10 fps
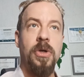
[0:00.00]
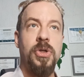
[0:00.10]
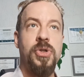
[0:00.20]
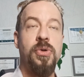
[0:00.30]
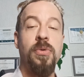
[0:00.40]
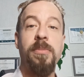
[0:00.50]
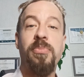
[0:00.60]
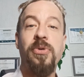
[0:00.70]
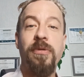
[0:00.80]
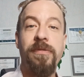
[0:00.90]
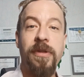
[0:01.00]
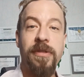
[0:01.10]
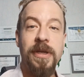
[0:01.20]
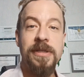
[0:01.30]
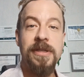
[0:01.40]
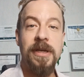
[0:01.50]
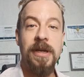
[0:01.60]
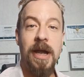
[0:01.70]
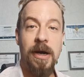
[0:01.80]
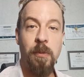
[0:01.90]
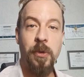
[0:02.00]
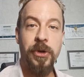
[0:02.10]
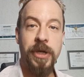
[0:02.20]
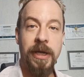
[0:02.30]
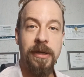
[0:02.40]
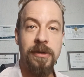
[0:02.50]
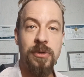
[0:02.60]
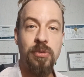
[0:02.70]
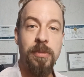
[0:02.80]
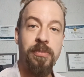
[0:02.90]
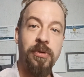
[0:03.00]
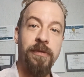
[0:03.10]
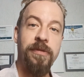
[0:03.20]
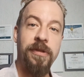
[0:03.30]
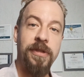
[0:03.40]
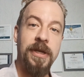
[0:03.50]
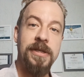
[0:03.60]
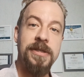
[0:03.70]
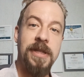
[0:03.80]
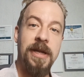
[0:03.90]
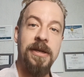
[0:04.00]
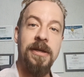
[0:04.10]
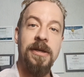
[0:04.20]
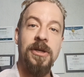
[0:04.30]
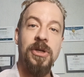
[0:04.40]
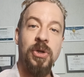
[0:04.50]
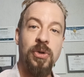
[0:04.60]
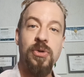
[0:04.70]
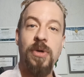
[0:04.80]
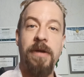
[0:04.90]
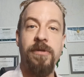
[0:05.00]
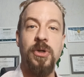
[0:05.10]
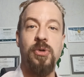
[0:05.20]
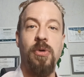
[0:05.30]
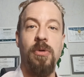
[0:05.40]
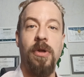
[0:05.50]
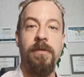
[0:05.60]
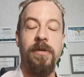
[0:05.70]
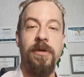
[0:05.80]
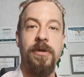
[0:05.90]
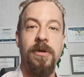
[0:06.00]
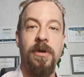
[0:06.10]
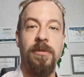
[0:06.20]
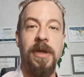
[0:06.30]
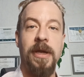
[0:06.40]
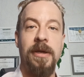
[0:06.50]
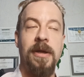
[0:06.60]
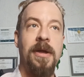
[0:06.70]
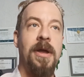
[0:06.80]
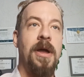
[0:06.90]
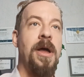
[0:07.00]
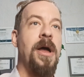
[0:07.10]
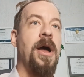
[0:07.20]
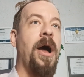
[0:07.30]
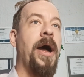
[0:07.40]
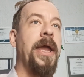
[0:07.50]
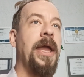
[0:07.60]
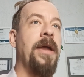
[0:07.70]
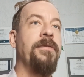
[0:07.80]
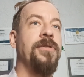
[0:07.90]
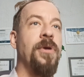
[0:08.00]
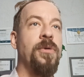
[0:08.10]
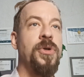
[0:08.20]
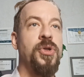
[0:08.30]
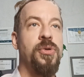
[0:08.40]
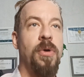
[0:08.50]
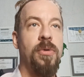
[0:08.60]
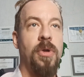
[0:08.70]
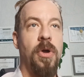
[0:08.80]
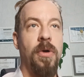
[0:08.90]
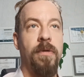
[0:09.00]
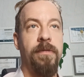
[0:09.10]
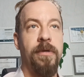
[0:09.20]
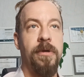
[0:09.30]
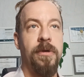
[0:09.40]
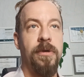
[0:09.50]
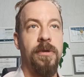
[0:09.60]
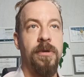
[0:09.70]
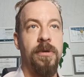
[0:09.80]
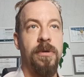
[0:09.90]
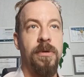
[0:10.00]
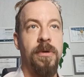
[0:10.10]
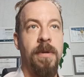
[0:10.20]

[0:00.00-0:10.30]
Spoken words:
to improve the things that are working, to improve the things that you do have control over. Okay. I have no control over